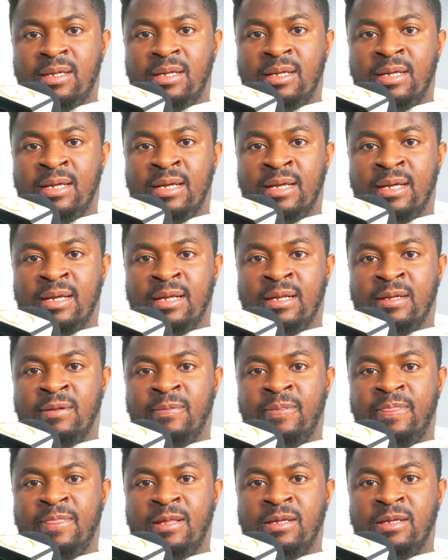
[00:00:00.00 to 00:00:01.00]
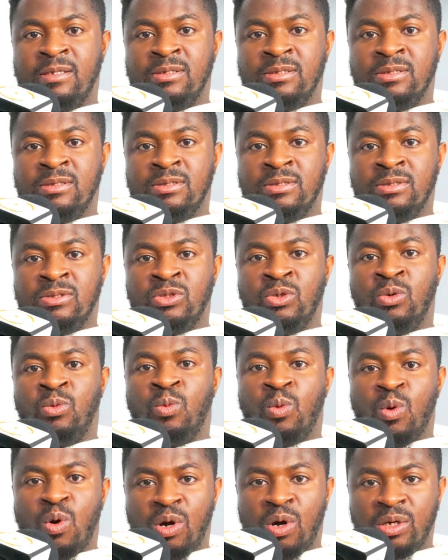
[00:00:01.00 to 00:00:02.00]
and you
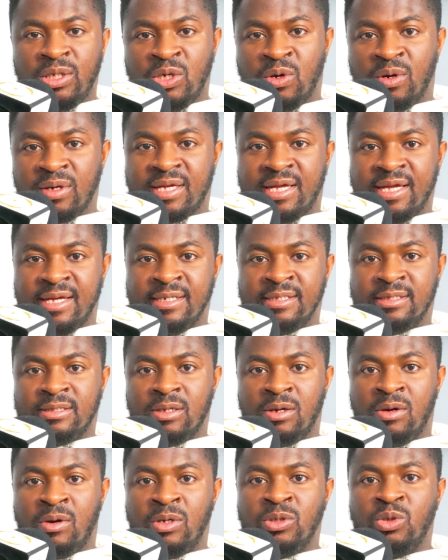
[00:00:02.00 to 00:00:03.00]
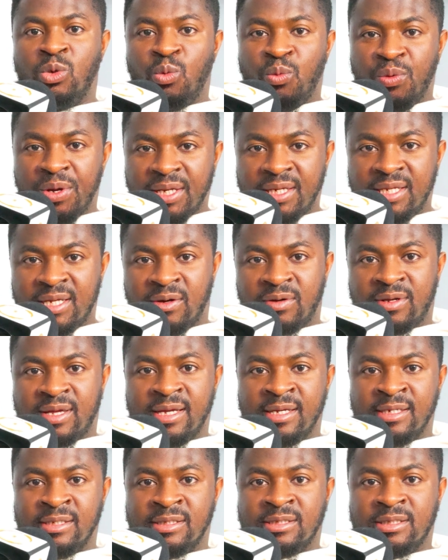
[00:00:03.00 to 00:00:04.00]
won your case or you win your
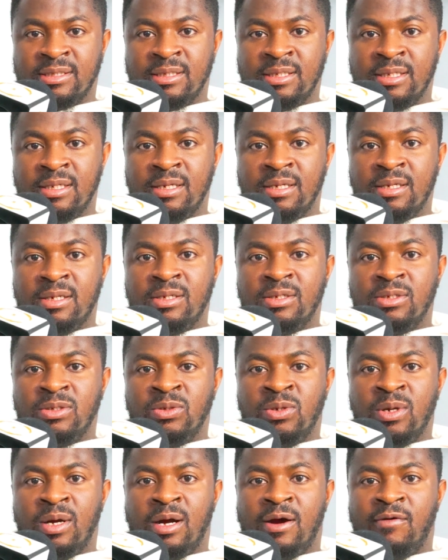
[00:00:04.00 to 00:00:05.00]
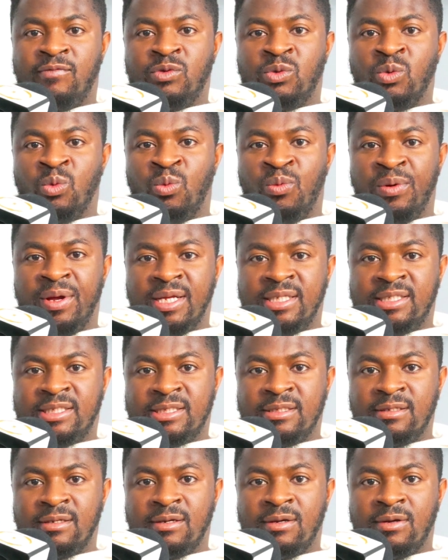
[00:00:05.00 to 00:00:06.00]
case, you don't have to
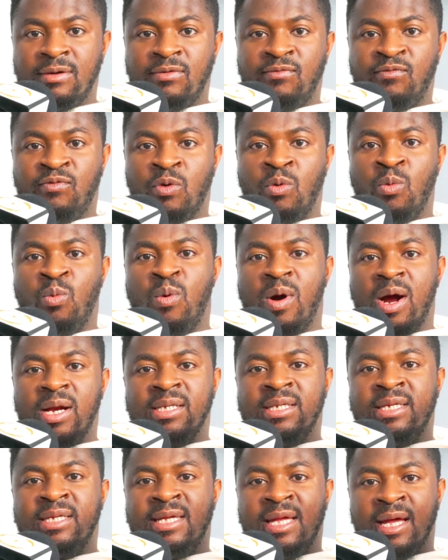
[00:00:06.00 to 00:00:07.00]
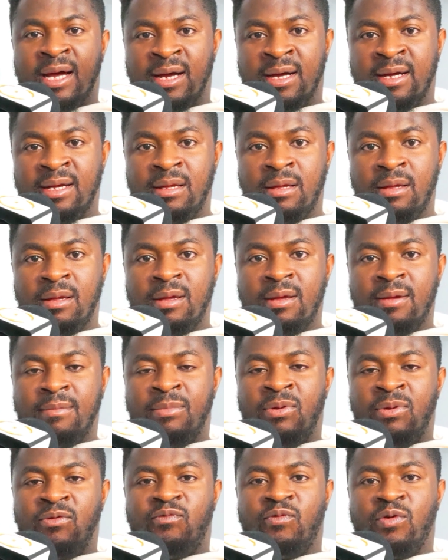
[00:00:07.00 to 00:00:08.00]
wait for 1 year
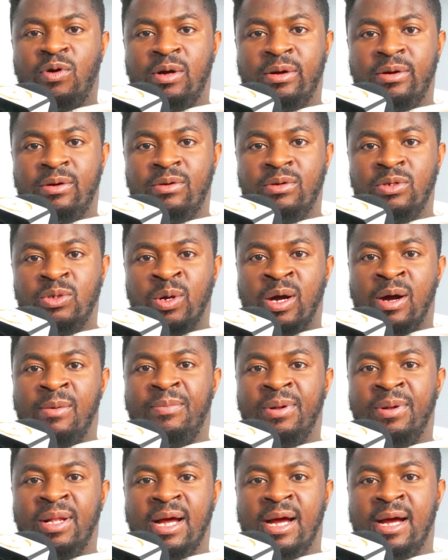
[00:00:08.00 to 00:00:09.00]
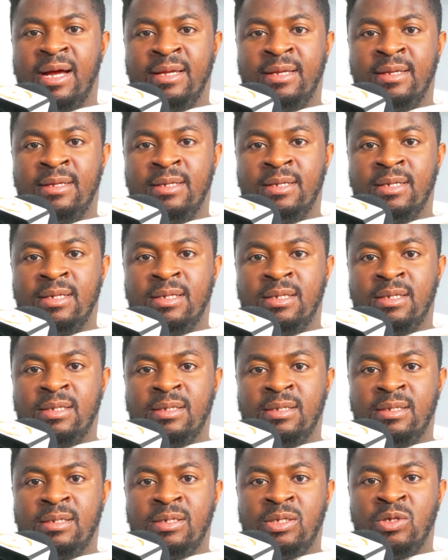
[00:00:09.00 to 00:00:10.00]
before you apply
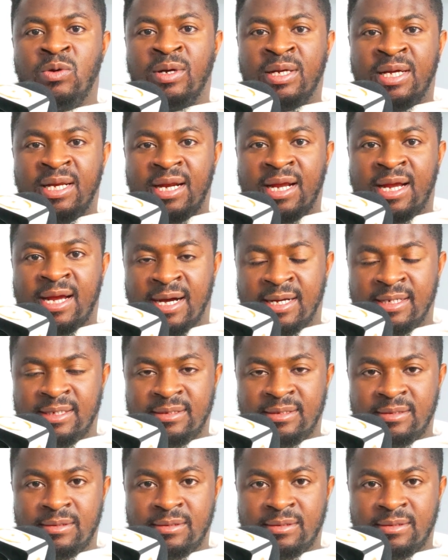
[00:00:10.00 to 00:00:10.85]
your green card.